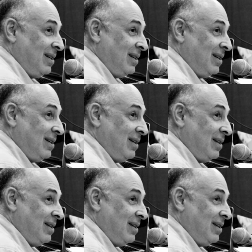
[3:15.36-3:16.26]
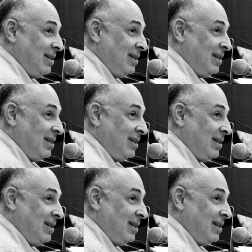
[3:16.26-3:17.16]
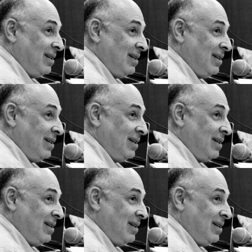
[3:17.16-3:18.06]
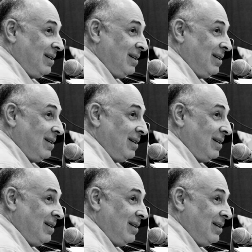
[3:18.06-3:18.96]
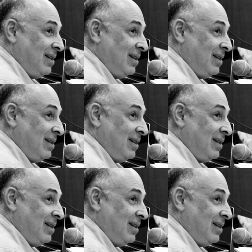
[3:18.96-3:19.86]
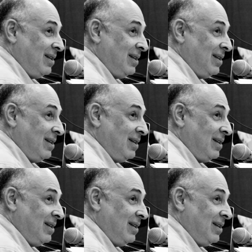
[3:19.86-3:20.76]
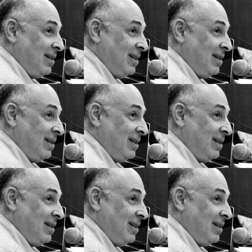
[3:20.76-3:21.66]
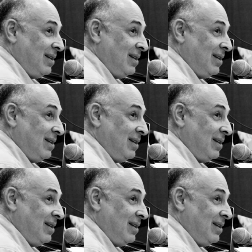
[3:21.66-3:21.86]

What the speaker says: This is a still picture; no speech is visible.